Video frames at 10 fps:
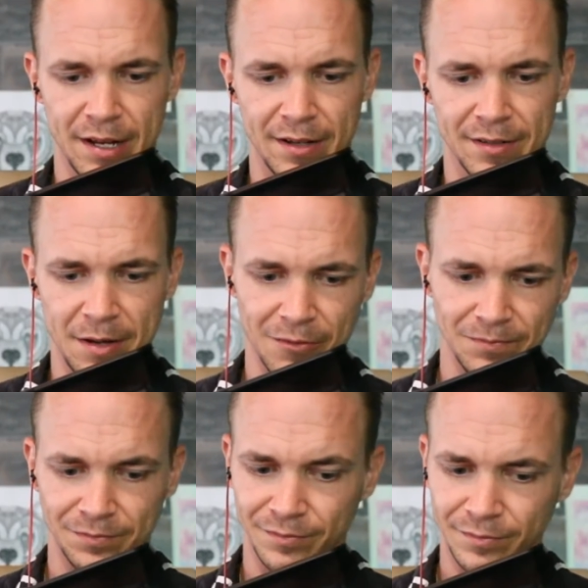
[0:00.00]
somehow.
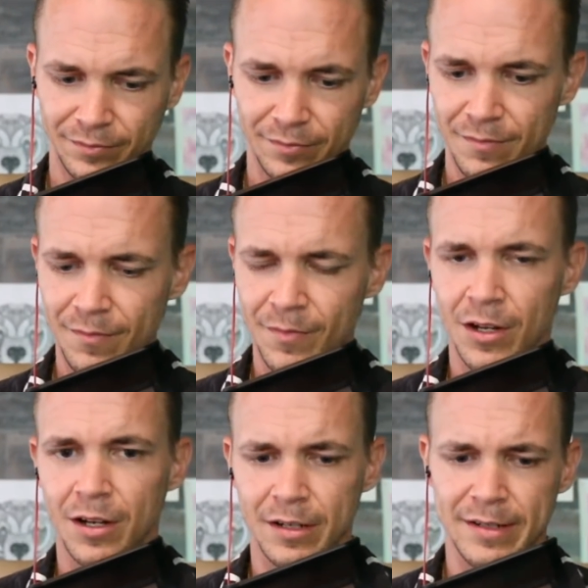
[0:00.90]

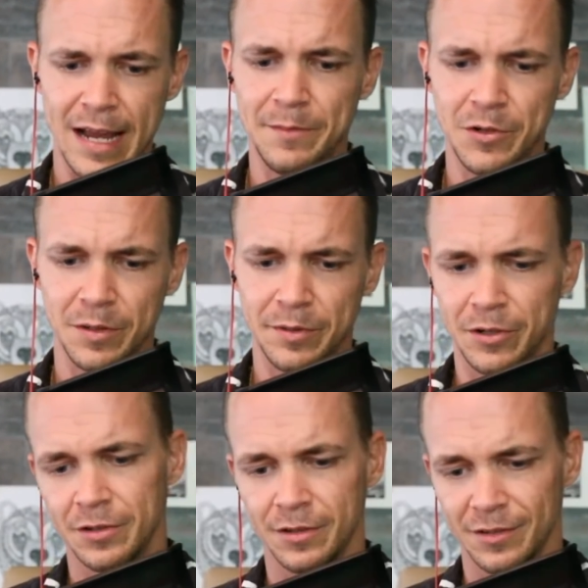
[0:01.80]
Damn you, computer.